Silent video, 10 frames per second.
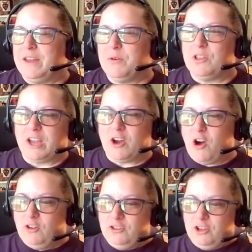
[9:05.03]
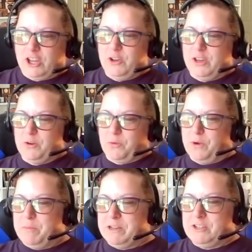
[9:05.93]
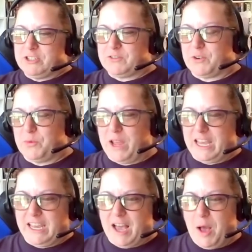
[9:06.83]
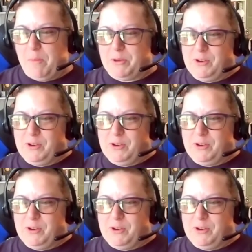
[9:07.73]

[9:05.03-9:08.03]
they were like, oh, look, you get a ribbon just for waking up,